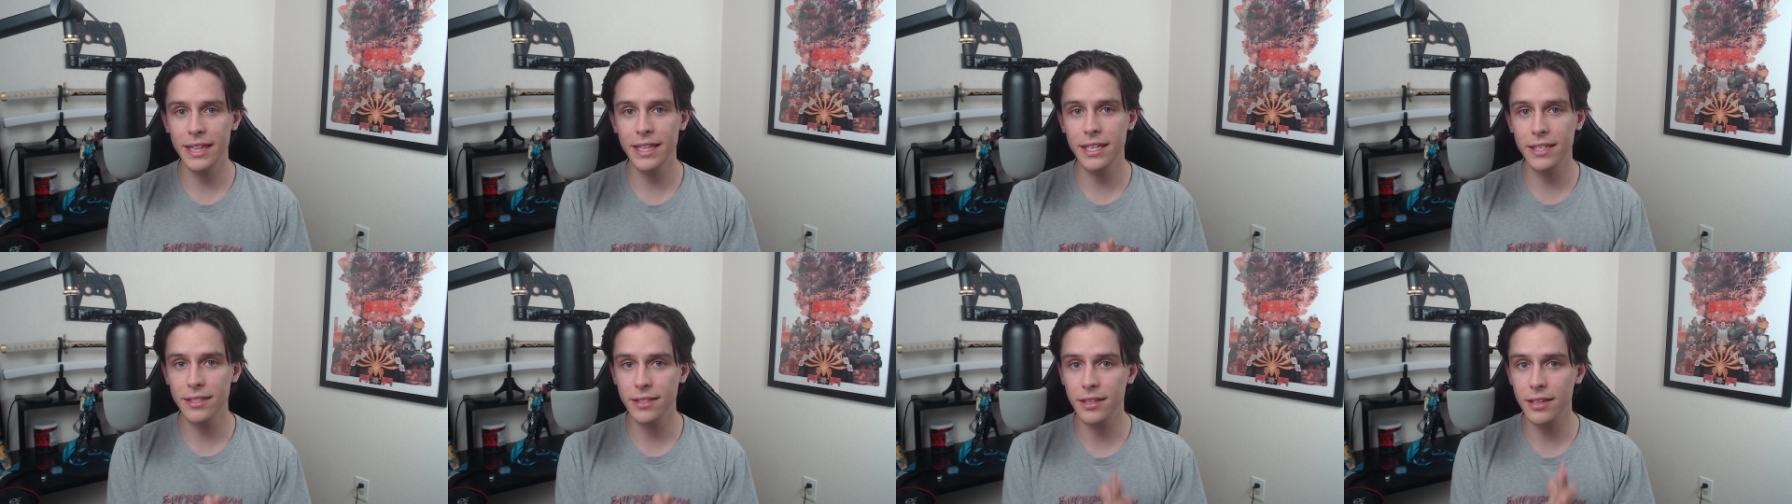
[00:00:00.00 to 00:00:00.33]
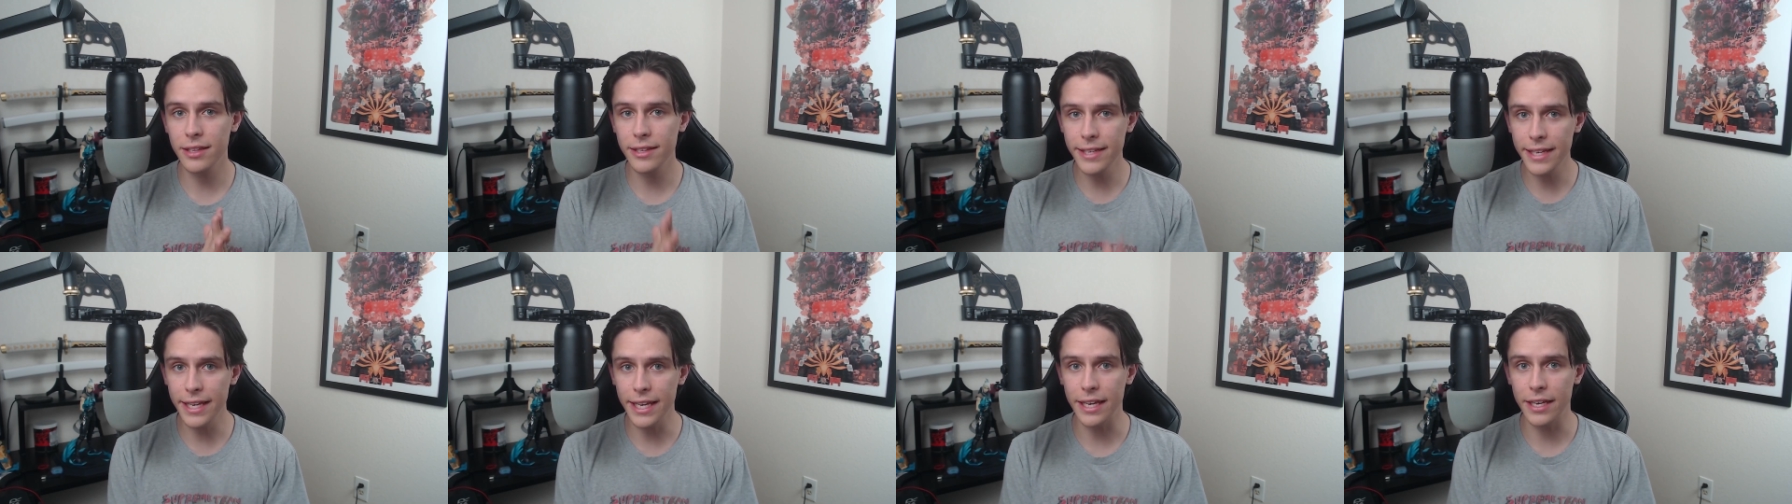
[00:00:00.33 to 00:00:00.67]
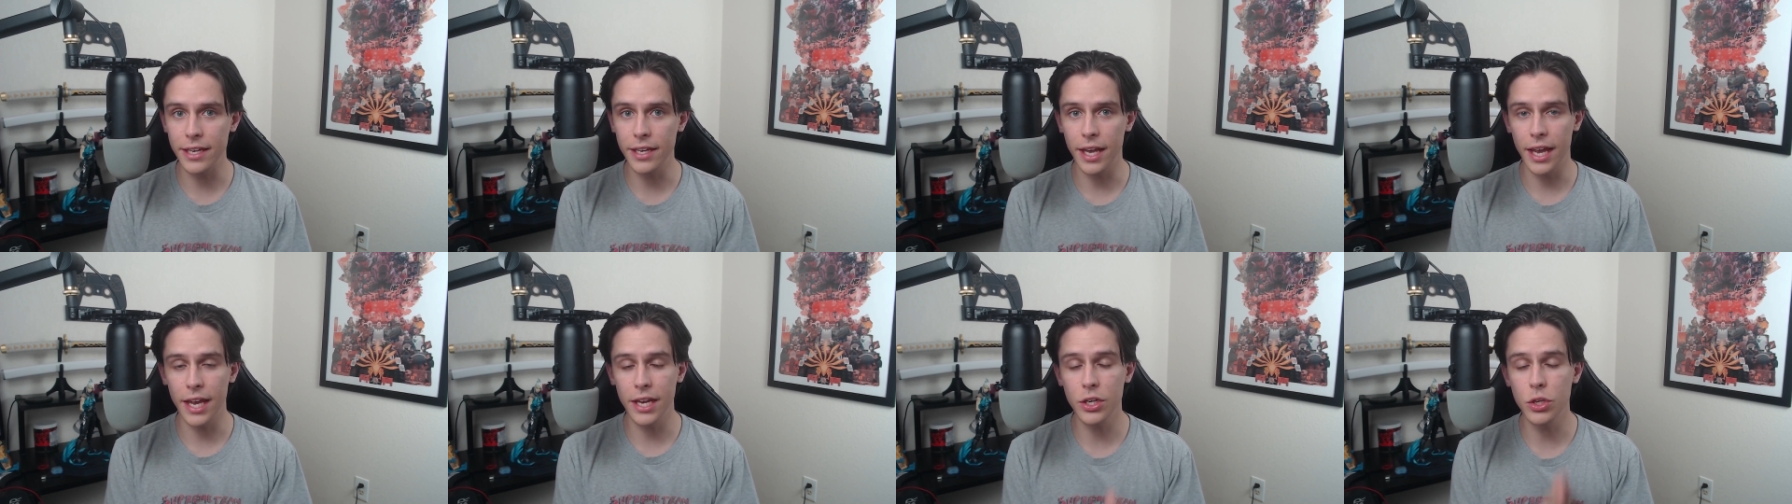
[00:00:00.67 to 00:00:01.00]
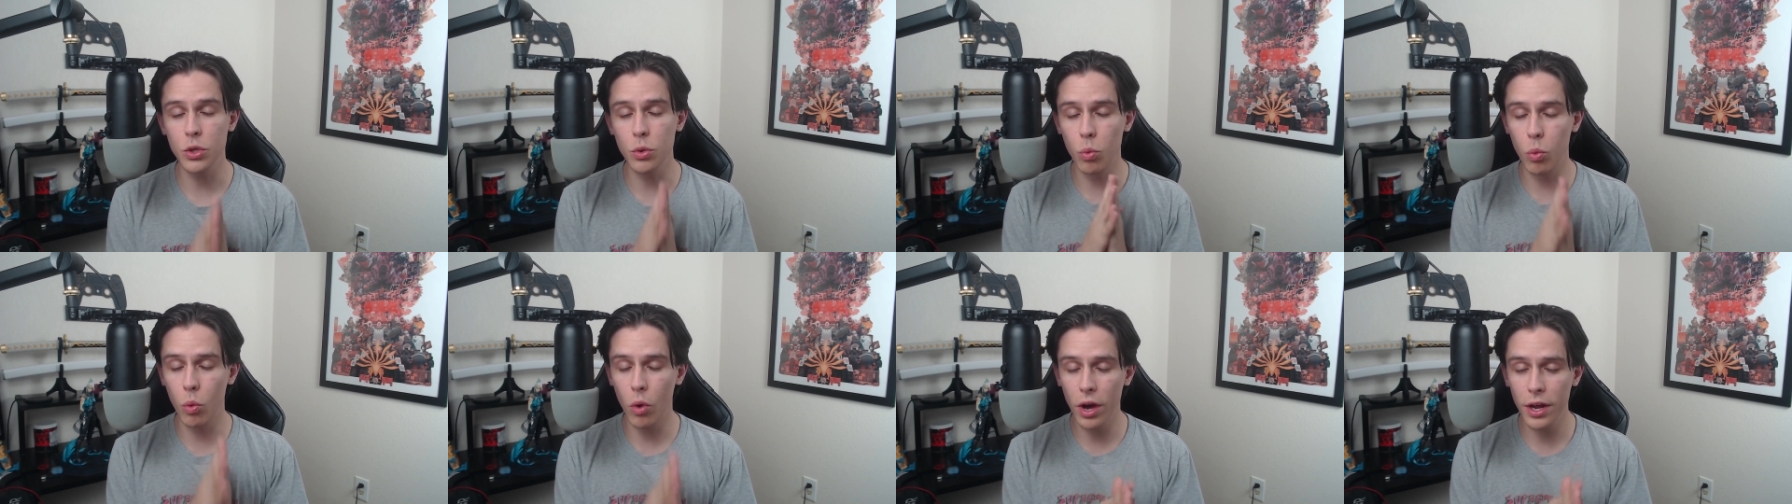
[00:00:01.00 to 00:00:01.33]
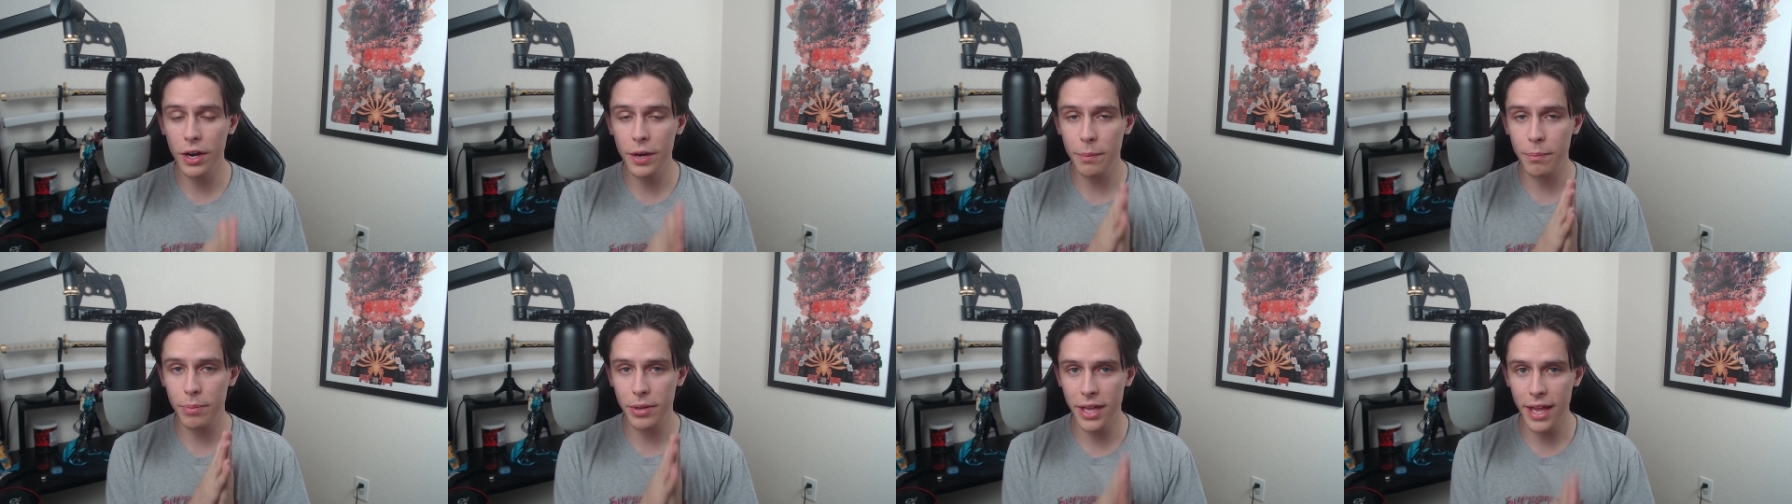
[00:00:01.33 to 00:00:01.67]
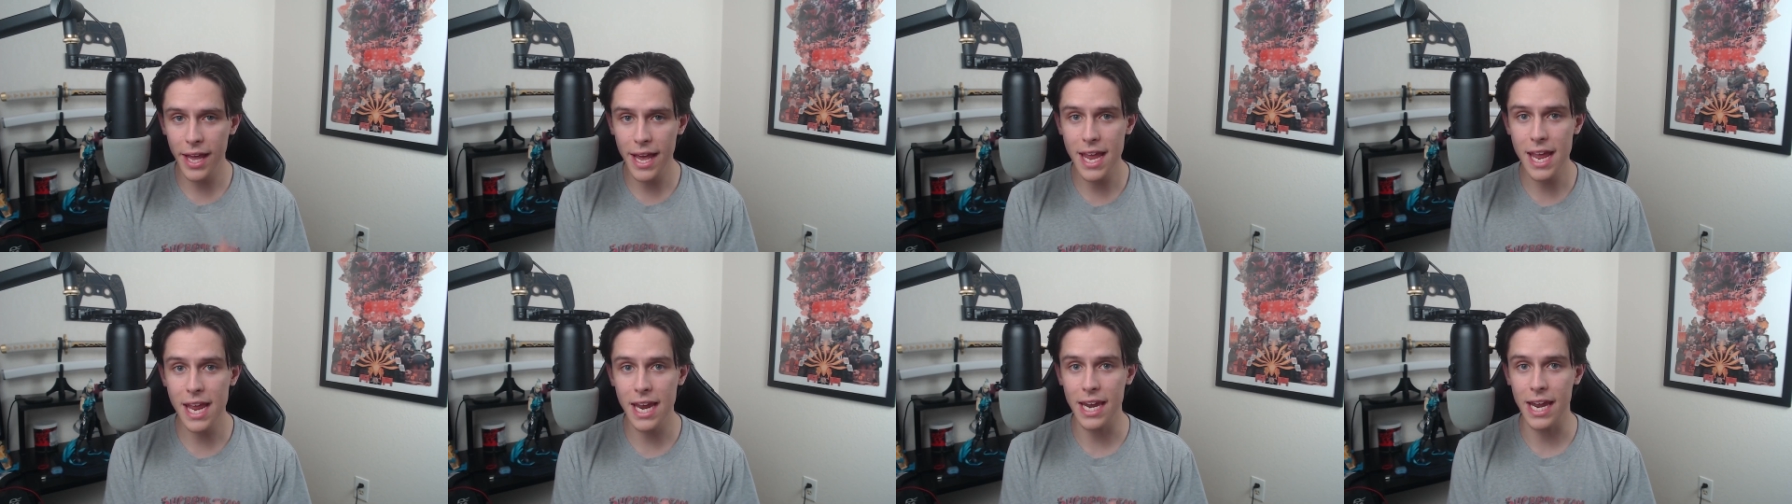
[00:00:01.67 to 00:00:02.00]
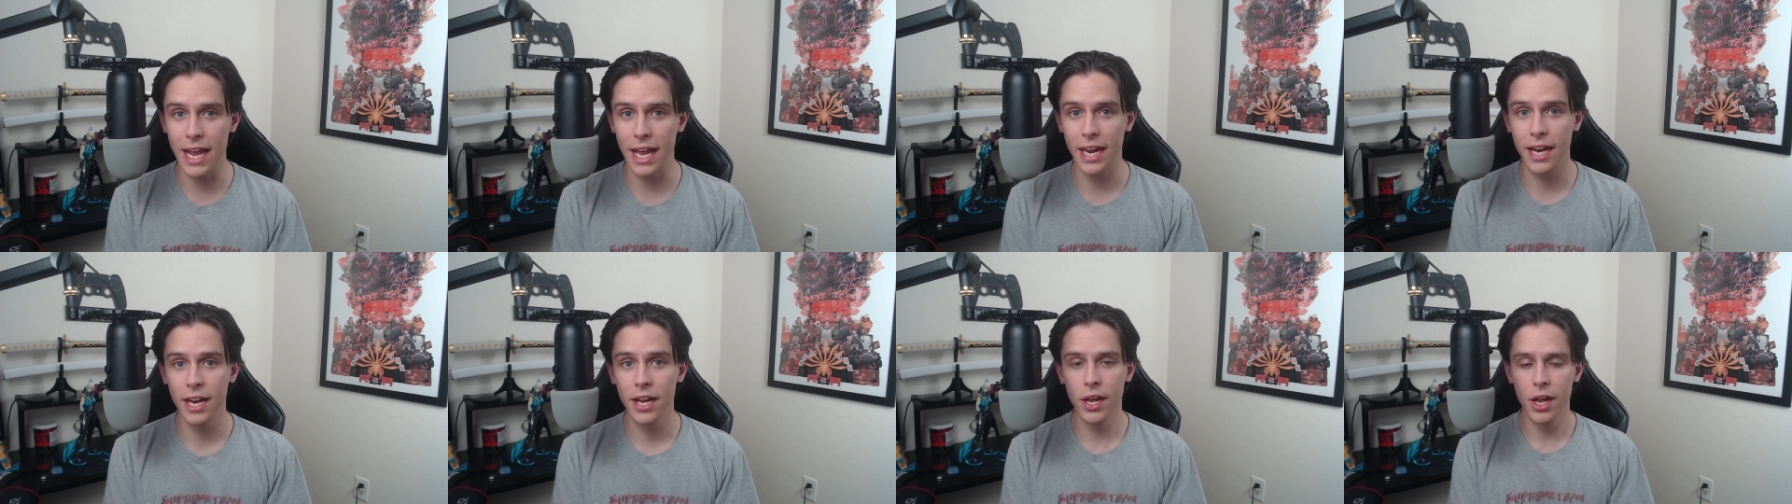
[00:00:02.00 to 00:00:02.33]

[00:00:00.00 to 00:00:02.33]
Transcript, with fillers: this league and you want to play in it,